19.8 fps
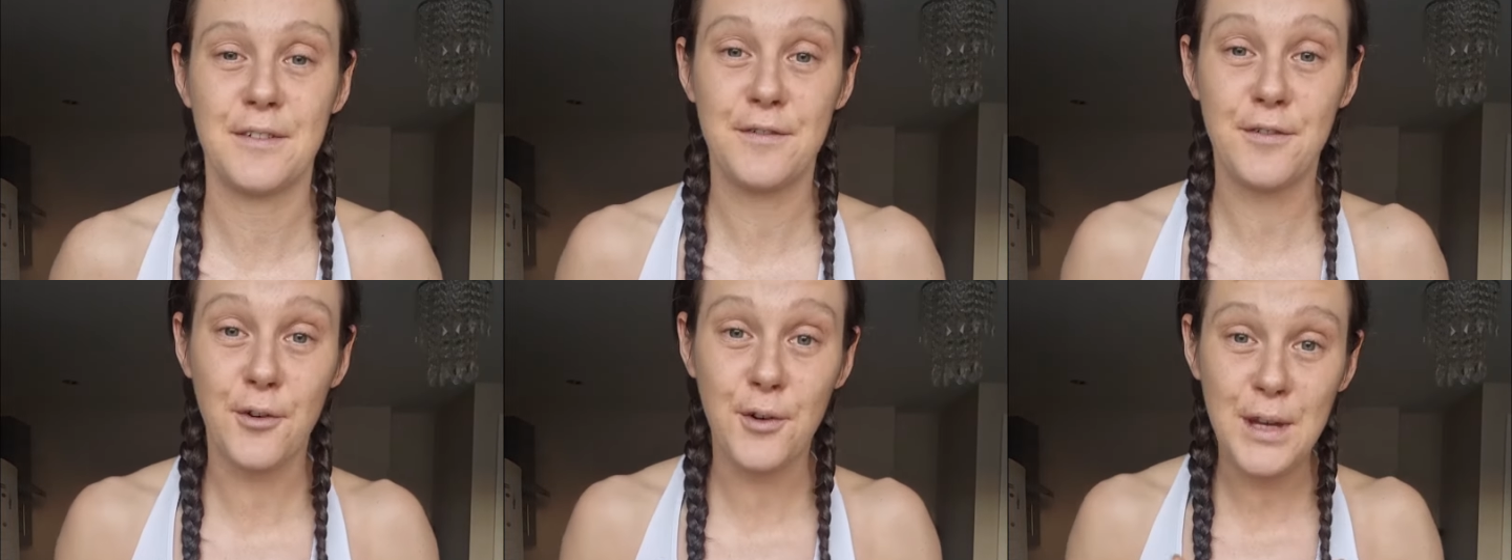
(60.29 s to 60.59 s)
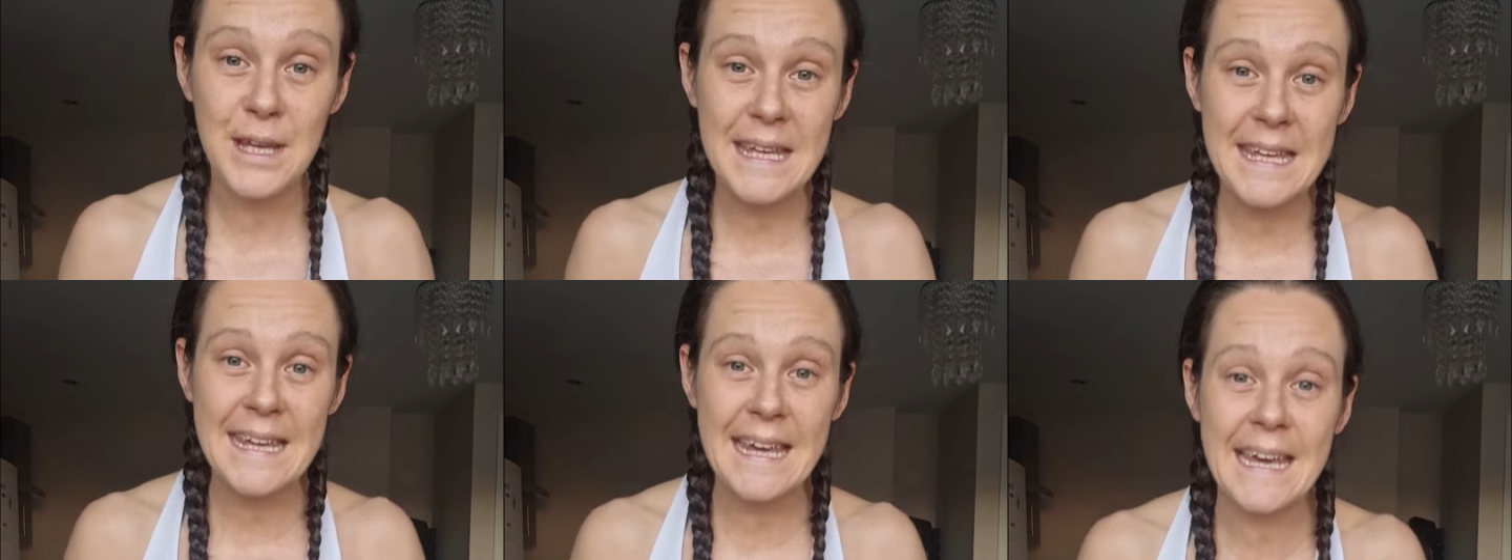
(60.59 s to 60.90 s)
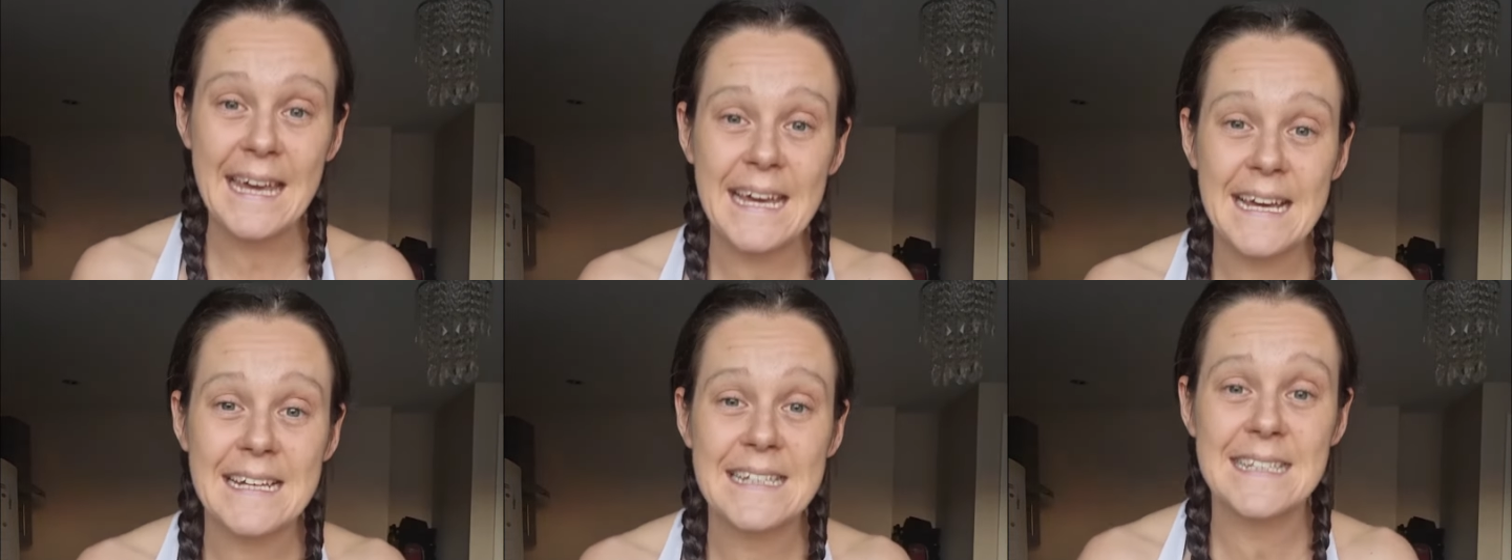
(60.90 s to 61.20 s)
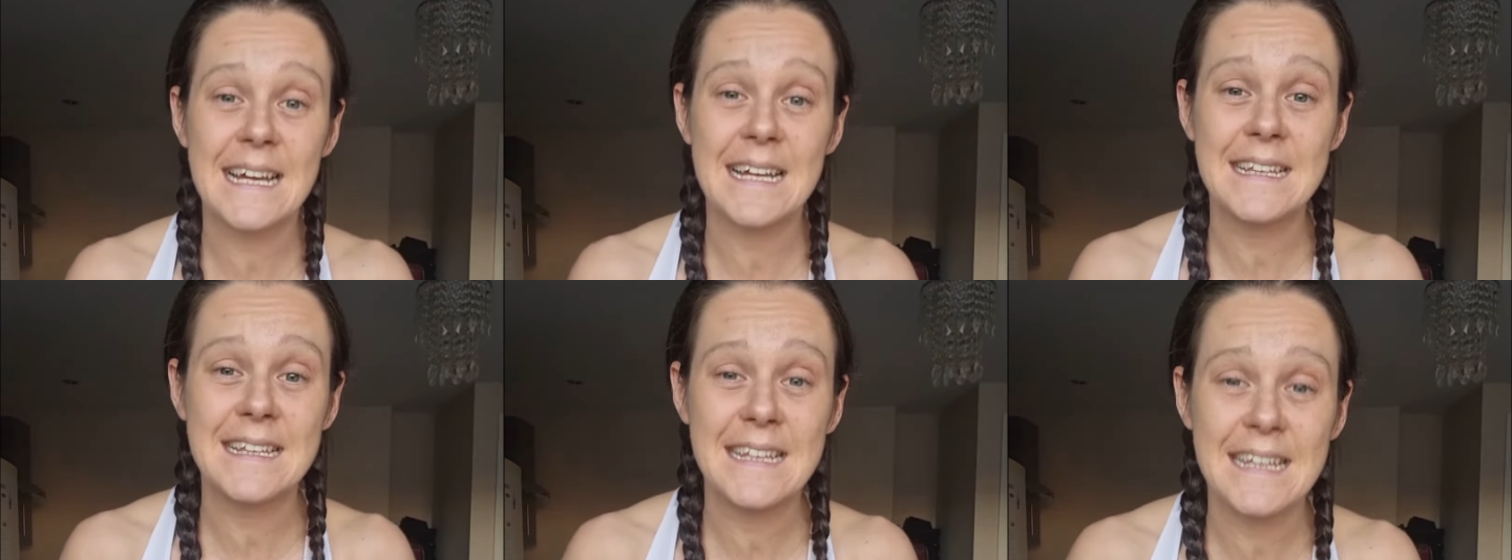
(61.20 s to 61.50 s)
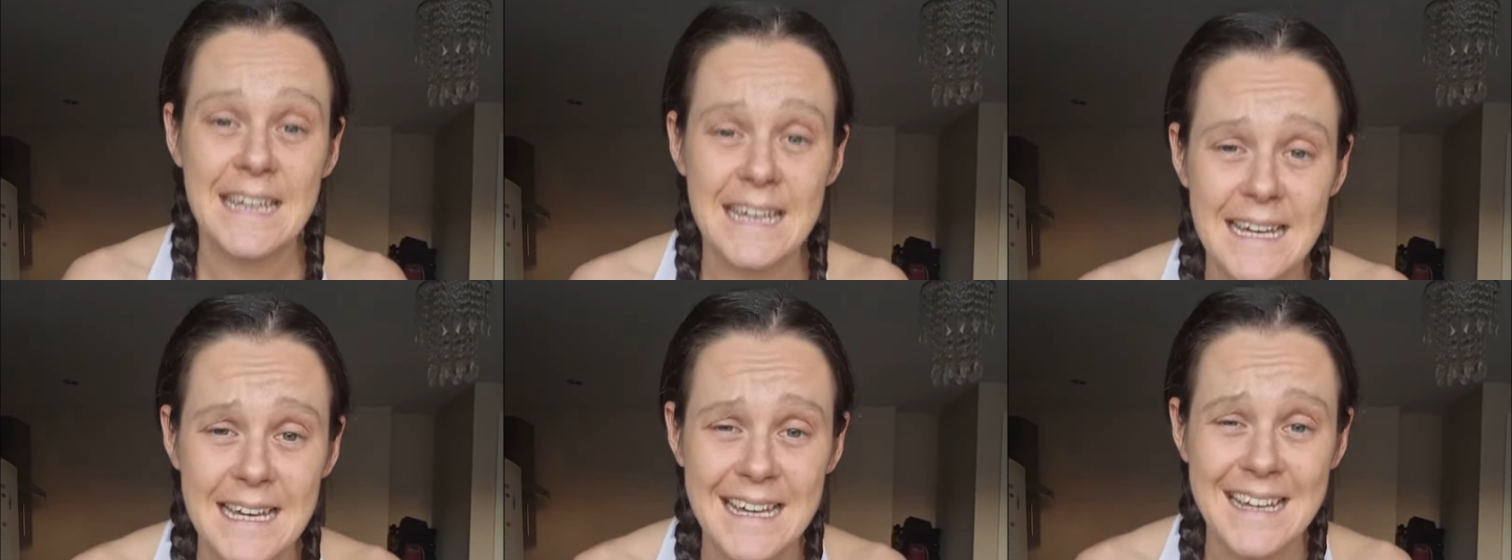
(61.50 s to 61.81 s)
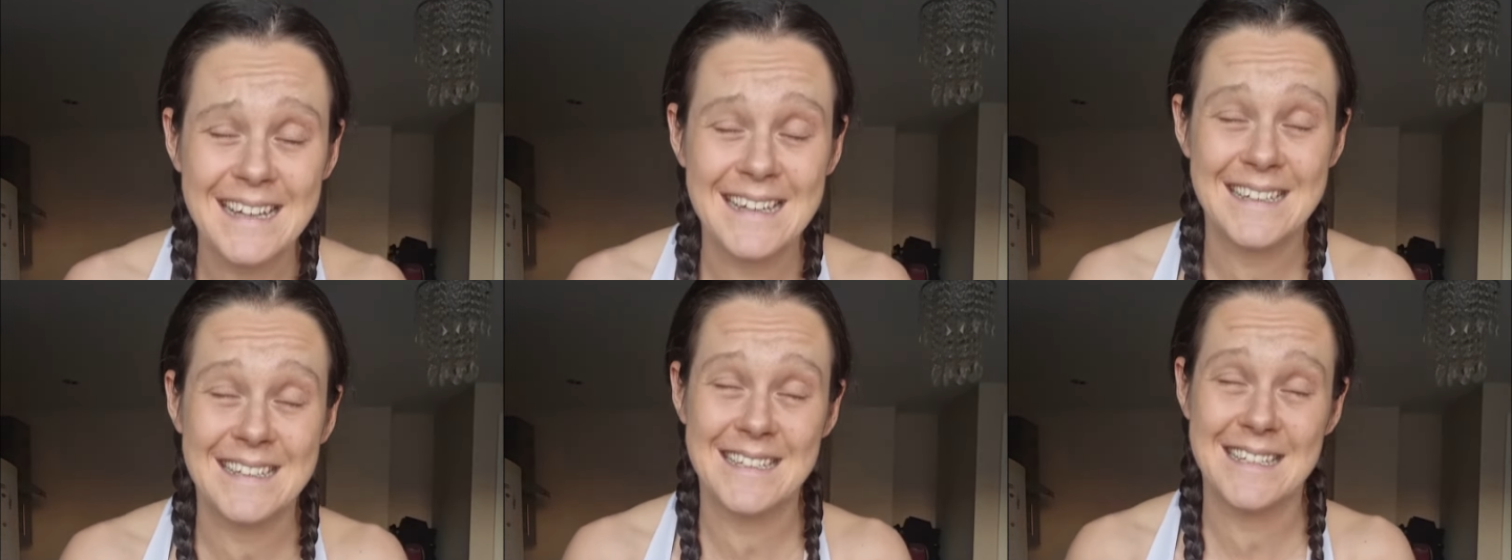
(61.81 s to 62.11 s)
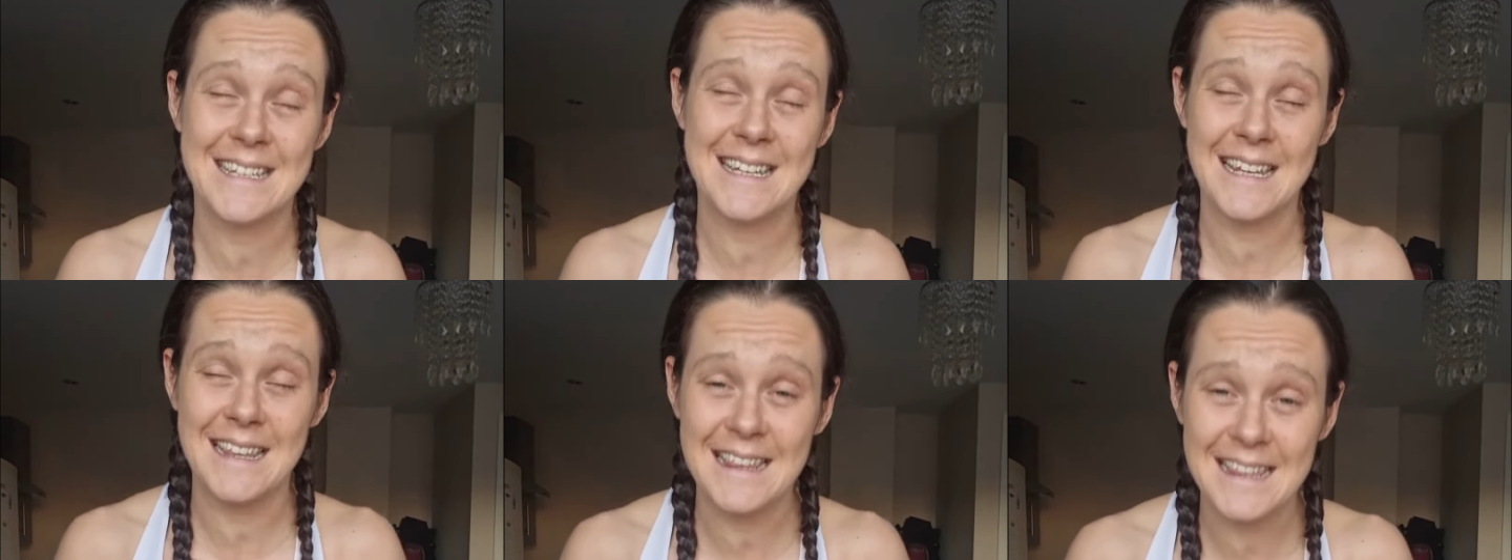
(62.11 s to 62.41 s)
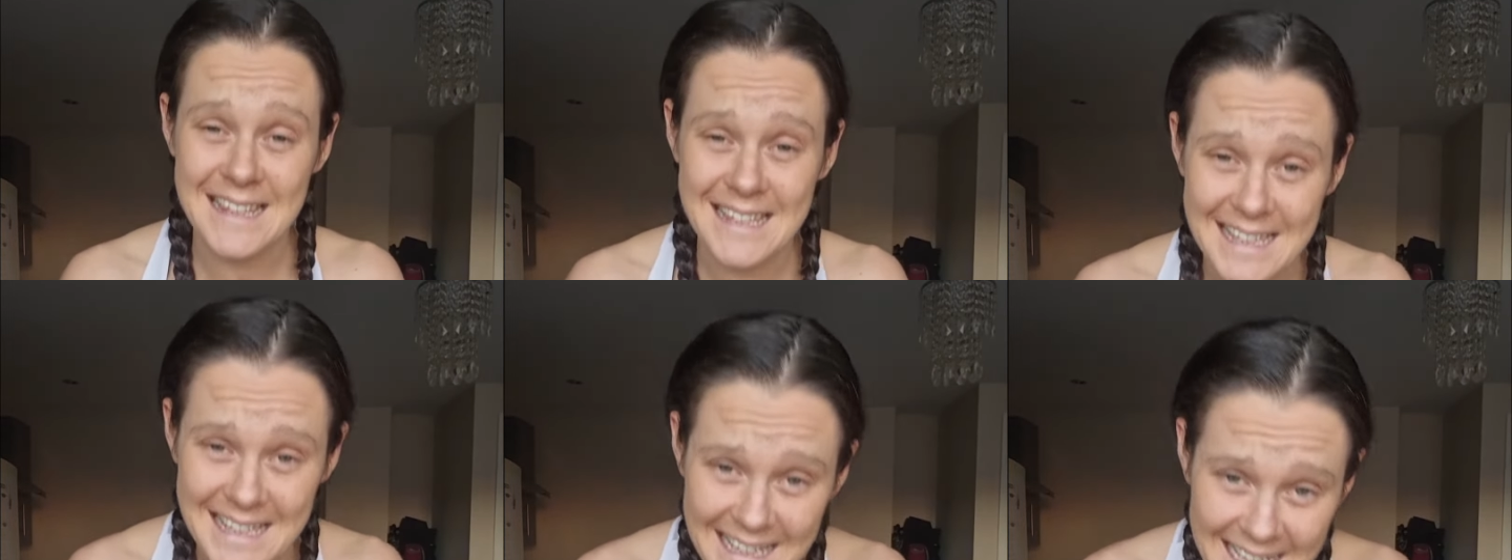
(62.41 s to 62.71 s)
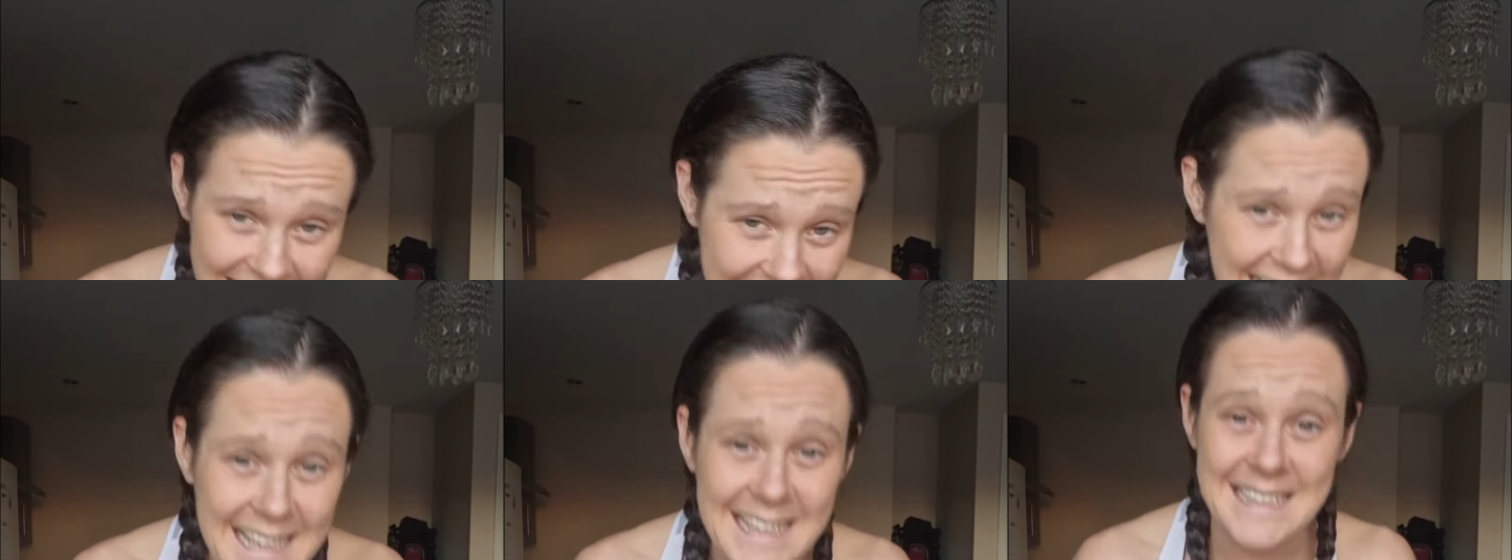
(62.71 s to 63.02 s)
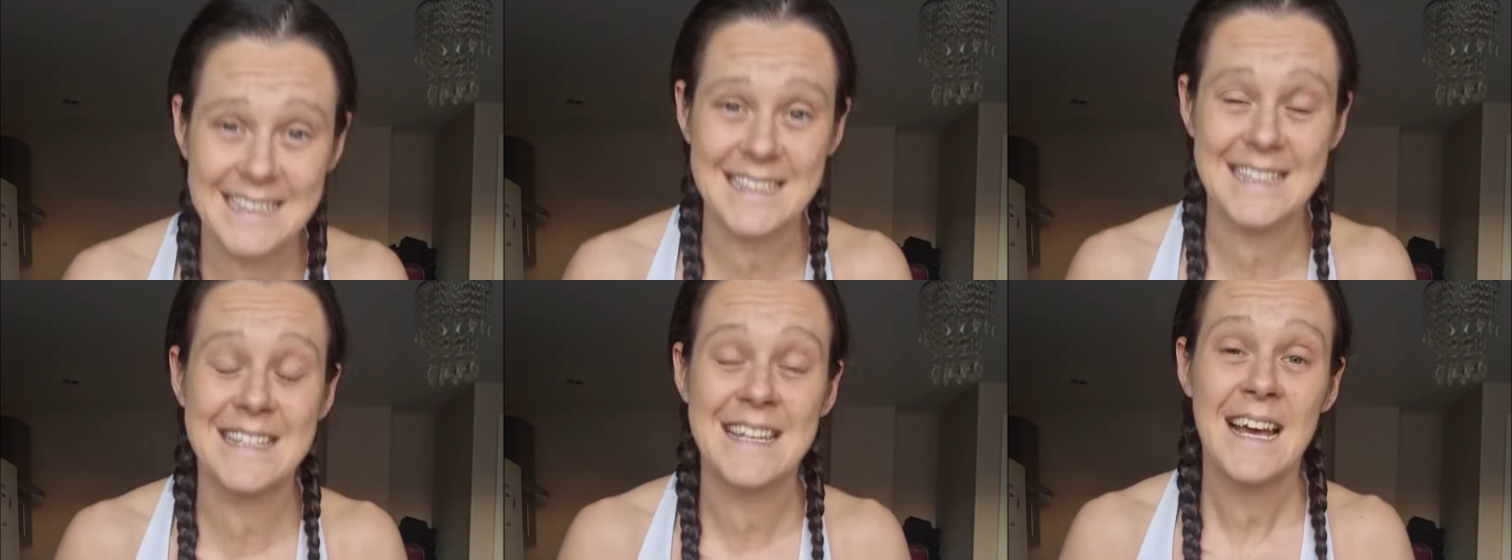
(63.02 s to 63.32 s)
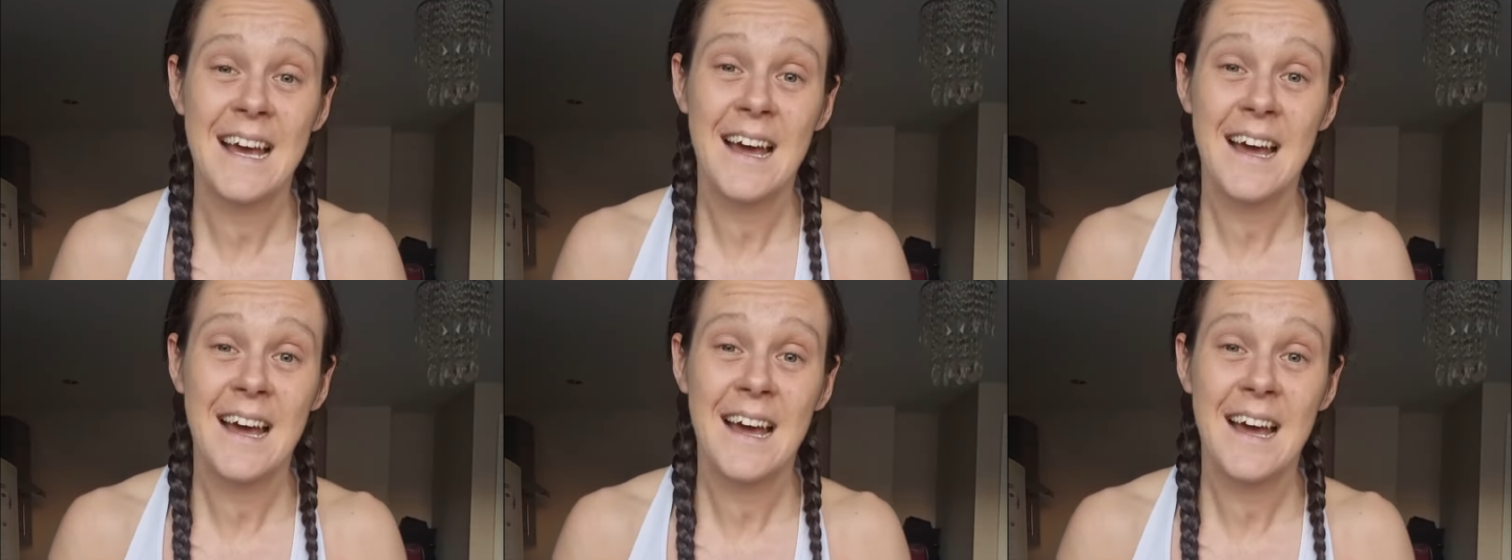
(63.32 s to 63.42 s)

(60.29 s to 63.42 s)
for years and years and years.